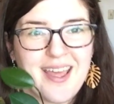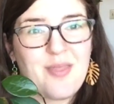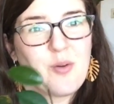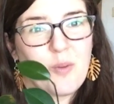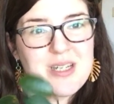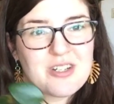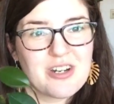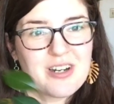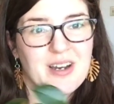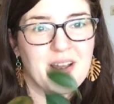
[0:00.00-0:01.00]
In the
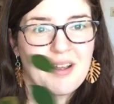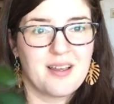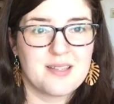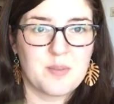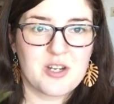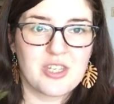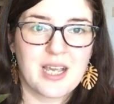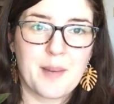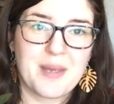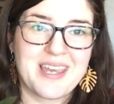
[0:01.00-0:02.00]
winter, especially
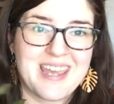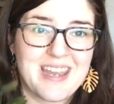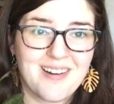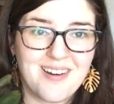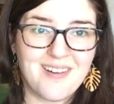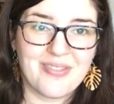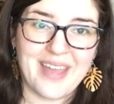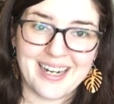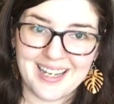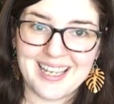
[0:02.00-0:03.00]
coming here,
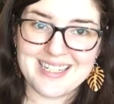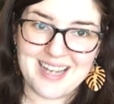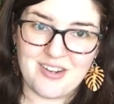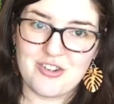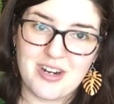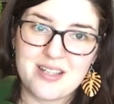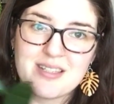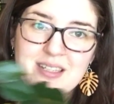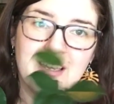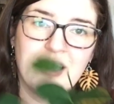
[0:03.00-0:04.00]
that can get
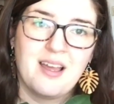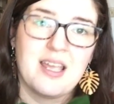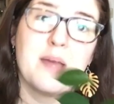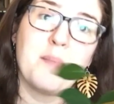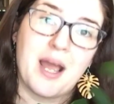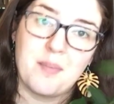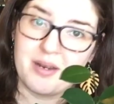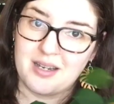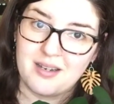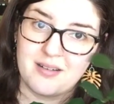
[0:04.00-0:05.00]
dangerous, in my
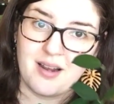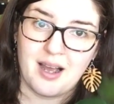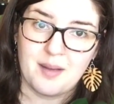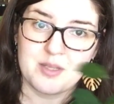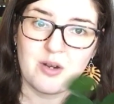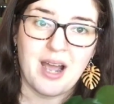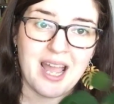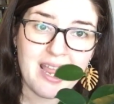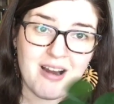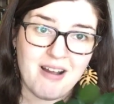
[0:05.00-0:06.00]
opinion. So
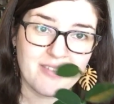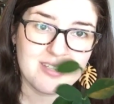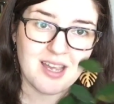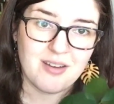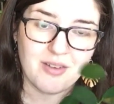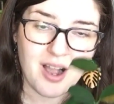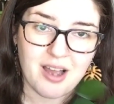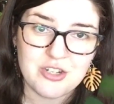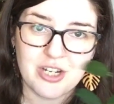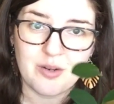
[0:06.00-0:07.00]
I err on the side of
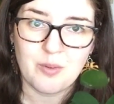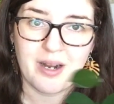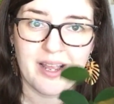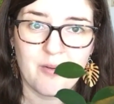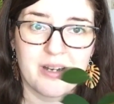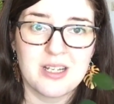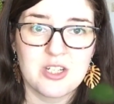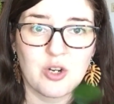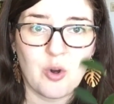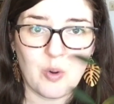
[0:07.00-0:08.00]
caution when I run
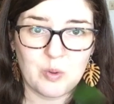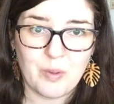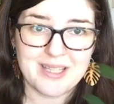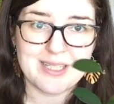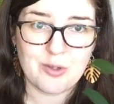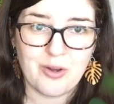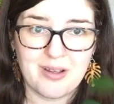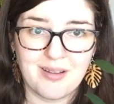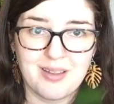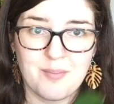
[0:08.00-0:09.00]
into cold, wet
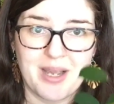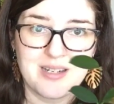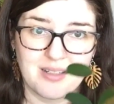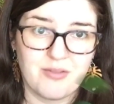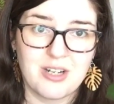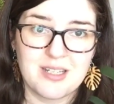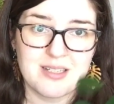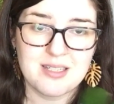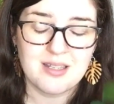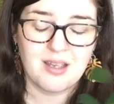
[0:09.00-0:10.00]
soil in my
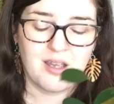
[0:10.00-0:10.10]
deliveries.